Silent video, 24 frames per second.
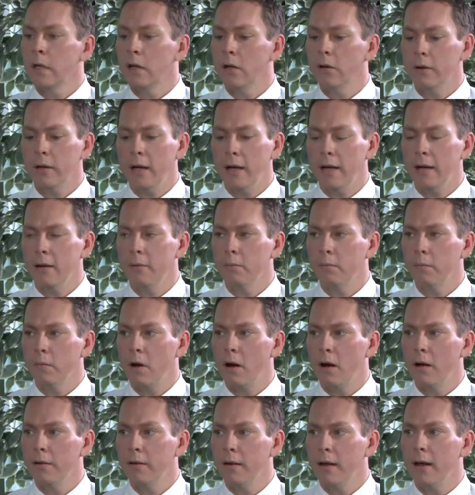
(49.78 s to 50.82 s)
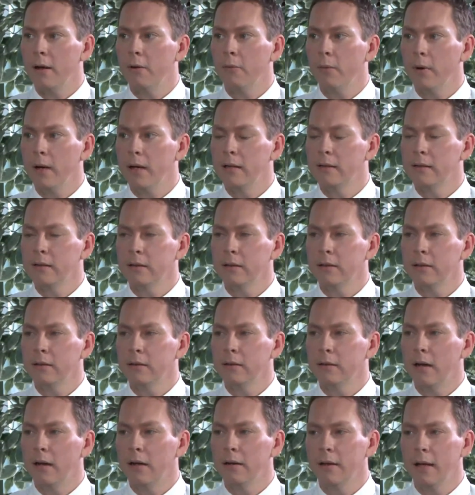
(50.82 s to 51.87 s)
Okay, and on that
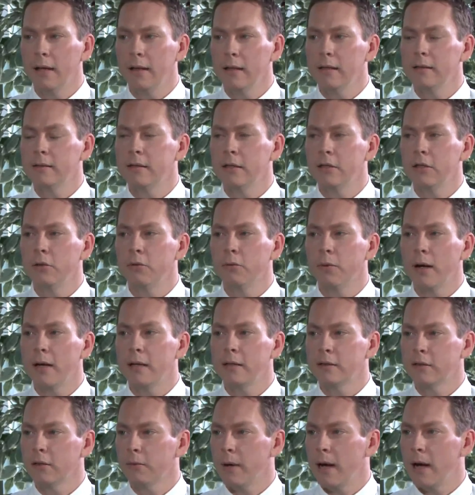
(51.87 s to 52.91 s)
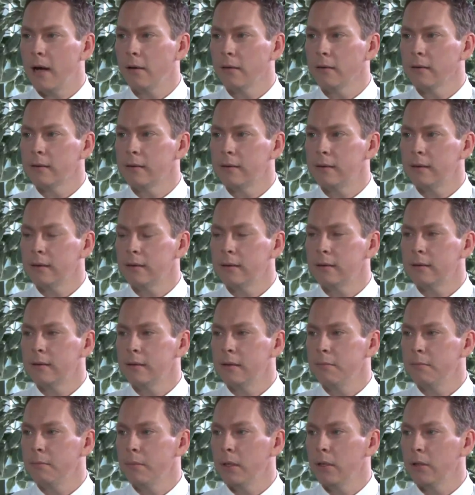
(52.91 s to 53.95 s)
listing, you raised around
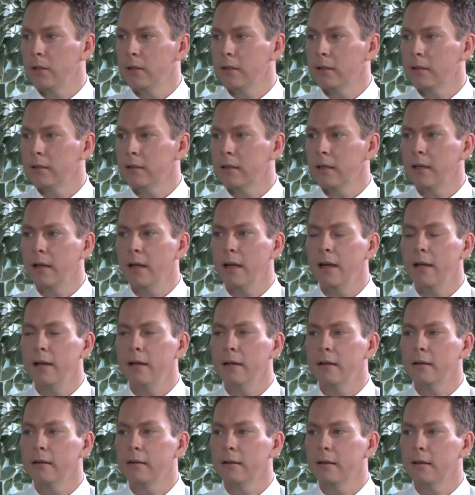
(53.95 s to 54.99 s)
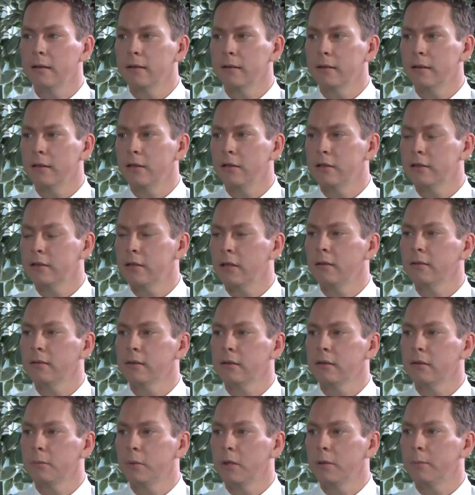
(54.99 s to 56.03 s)
60 million Canadian. Can you just tell us a
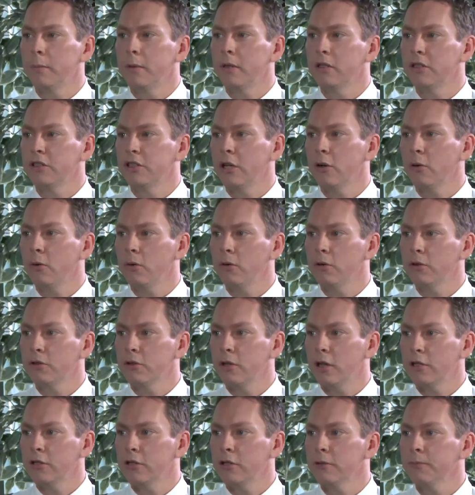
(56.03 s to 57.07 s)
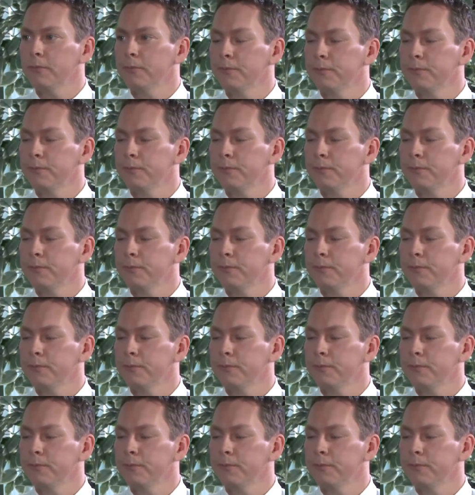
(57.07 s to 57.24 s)
little bit about the shareholder structure?